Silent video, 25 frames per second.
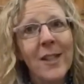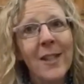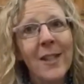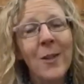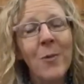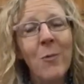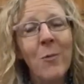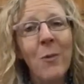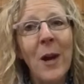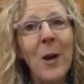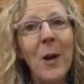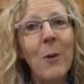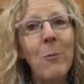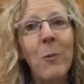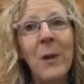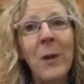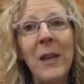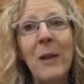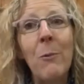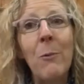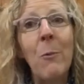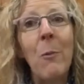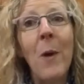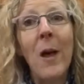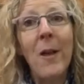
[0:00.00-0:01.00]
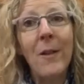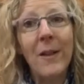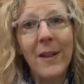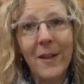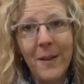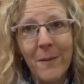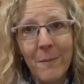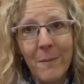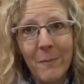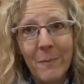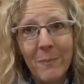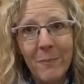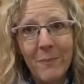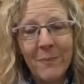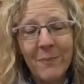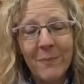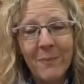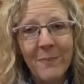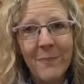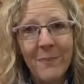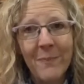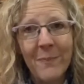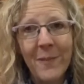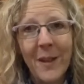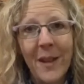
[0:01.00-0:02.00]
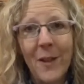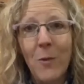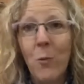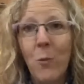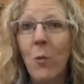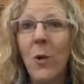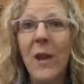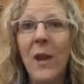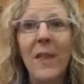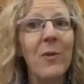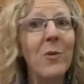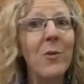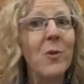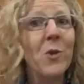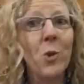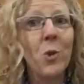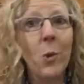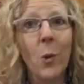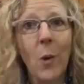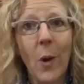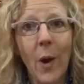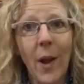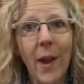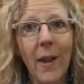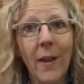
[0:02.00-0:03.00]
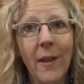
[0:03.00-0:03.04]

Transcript: where we welcome with joy